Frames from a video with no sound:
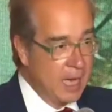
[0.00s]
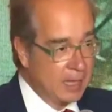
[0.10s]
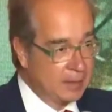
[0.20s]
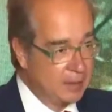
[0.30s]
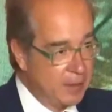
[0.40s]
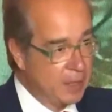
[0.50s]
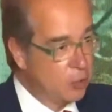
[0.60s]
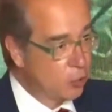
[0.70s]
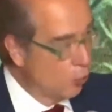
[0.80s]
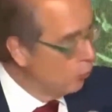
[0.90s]
at the
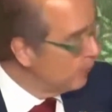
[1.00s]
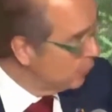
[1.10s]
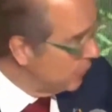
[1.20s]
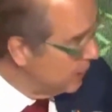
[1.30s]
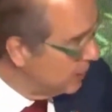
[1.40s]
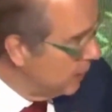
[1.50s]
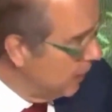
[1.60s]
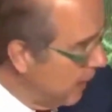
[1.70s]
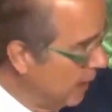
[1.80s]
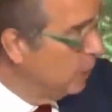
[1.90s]
growth potential.
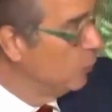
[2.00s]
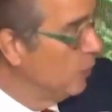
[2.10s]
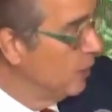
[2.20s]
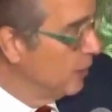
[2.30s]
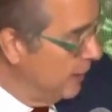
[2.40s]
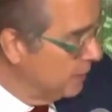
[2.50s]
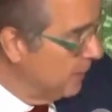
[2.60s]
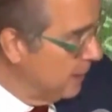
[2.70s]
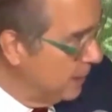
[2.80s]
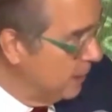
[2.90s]
I need to increase
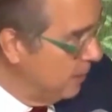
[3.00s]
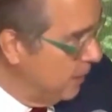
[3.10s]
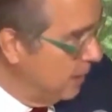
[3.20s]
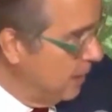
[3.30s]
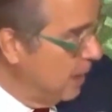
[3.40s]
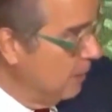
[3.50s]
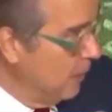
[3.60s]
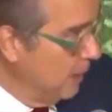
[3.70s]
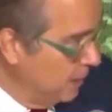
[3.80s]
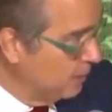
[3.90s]
my GDP
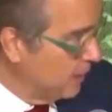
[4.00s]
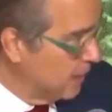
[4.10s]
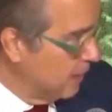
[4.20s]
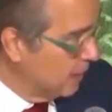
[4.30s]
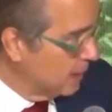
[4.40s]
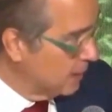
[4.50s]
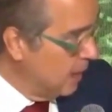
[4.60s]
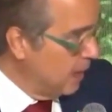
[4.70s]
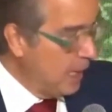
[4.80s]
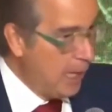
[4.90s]
by this percentage.
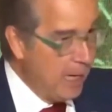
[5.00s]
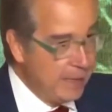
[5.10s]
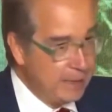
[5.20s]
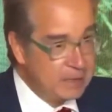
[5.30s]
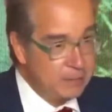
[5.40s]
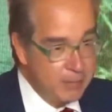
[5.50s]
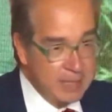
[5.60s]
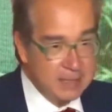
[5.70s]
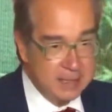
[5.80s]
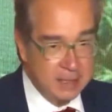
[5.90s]
And it's
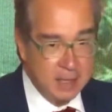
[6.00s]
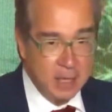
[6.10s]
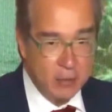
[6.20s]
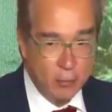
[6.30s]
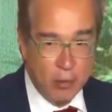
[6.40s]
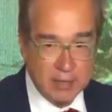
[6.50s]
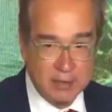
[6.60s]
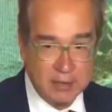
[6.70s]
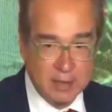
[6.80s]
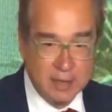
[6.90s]
missing
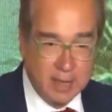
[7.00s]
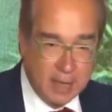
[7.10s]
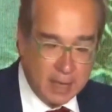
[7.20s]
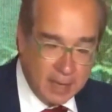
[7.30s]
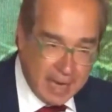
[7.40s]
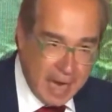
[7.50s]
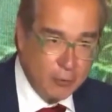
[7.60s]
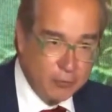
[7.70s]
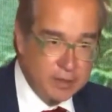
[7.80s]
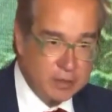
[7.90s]

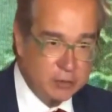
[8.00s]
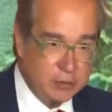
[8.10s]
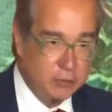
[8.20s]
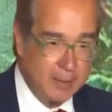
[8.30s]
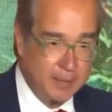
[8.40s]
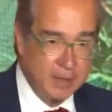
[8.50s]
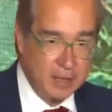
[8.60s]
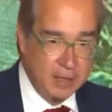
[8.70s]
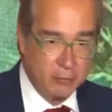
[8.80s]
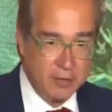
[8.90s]
how this could happen
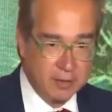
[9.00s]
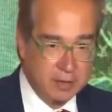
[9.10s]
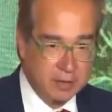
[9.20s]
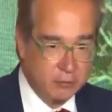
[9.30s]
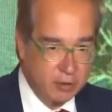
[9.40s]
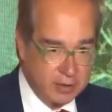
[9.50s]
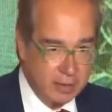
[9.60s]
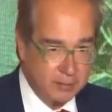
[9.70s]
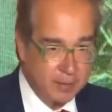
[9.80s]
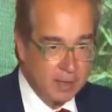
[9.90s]
in a way that it will
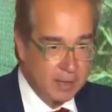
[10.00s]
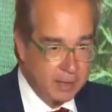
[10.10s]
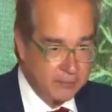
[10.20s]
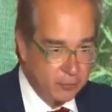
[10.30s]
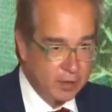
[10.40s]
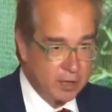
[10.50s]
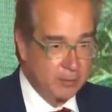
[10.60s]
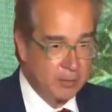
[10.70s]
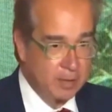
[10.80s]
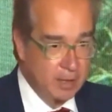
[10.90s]
help the
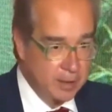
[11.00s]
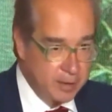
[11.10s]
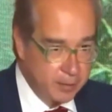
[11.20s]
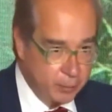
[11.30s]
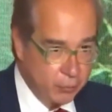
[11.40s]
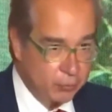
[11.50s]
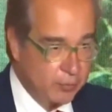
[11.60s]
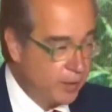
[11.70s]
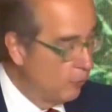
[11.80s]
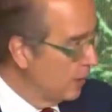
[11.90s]
vulnerable, the poor,
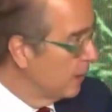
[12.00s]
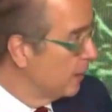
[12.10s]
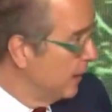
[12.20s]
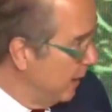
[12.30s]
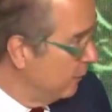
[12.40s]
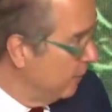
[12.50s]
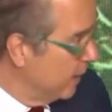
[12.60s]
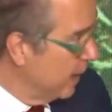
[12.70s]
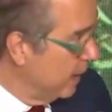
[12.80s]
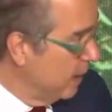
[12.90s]
the ones that they left
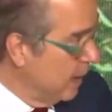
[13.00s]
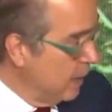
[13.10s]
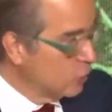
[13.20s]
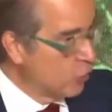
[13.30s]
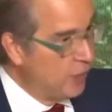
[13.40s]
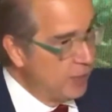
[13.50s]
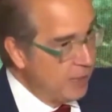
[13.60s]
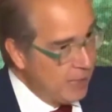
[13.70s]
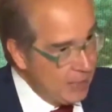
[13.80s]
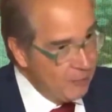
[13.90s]
behind. So I think
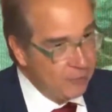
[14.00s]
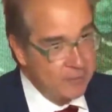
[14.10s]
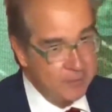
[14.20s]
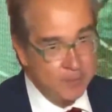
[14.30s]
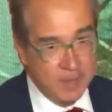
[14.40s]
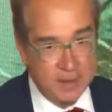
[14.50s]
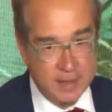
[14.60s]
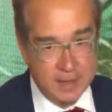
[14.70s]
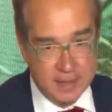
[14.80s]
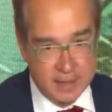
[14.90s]
if
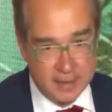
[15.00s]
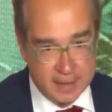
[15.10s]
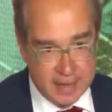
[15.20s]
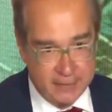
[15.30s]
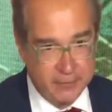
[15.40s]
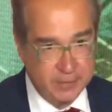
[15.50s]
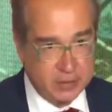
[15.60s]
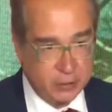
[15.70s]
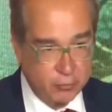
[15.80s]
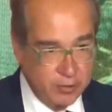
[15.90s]
the
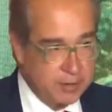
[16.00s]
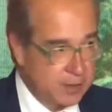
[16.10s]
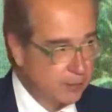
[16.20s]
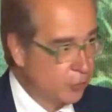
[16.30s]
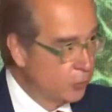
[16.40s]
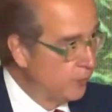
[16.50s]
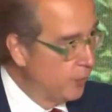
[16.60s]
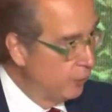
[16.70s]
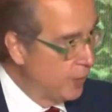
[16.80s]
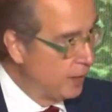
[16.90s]
governments, with the support of
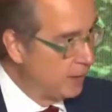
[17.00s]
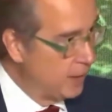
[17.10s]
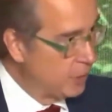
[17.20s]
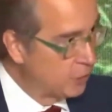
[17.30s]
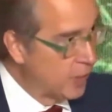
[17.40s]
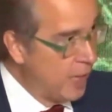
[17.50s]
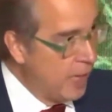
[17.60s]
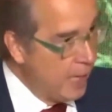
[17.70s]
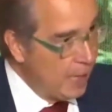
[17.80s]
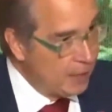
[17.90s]
the United Nations,
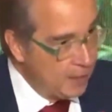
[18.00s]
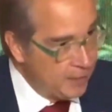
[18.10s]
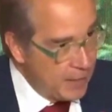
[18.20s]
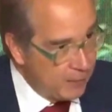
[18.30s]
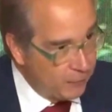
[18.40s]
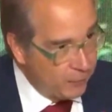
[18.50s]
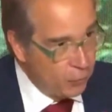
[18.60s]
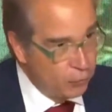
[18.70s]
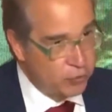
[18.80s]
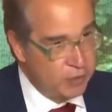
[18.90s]
they are
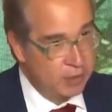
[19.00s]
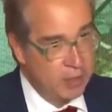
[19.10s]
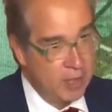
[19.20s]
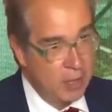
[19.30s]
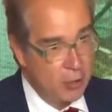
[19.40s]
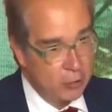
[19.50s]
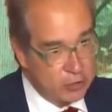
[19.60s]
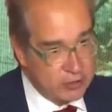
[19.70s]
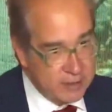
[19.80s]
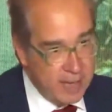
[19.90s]
focusing on
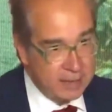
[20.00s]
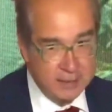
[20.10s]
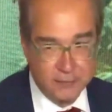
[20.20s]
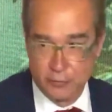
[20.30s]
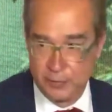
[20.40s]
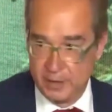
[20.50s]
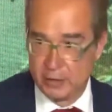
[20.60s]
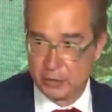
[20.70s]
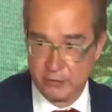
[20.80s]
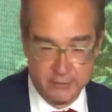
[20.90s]
starting from the
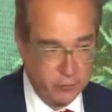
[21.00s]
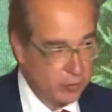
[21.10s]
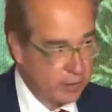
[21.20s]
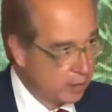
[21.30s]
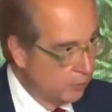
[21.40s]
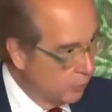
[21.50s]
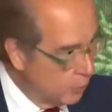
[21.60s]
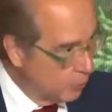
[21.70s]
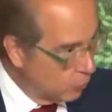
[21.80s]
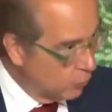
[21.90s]
needs of the vulnerable
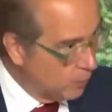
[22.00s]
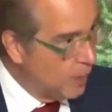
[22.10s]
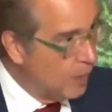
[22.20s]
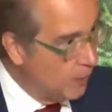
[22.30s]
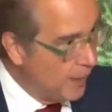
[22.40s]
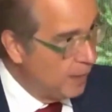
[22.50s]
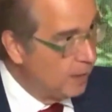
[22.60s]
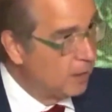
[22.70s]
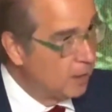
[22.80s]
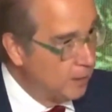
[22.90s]
group,
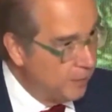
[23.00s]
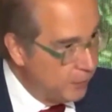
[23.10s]
then the